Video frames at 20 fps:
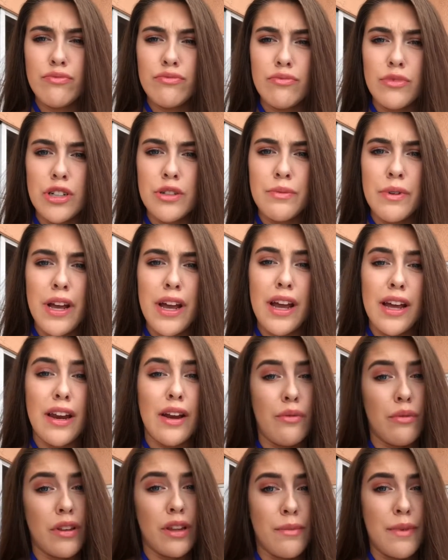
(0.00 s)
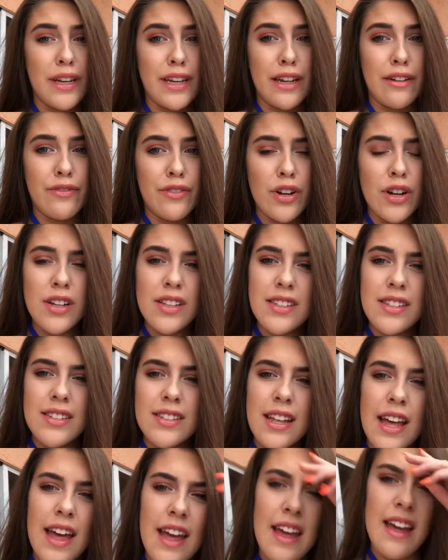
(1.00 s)
which made a really big
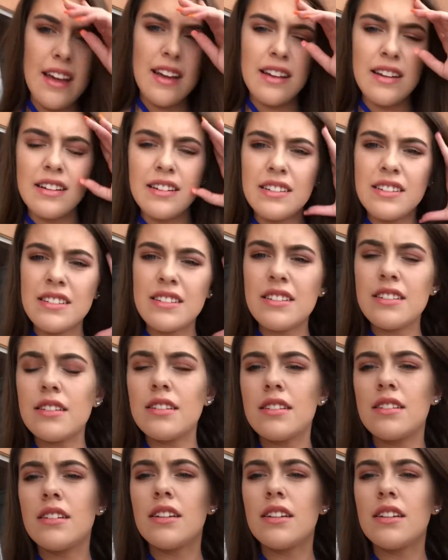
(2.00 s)
difference, and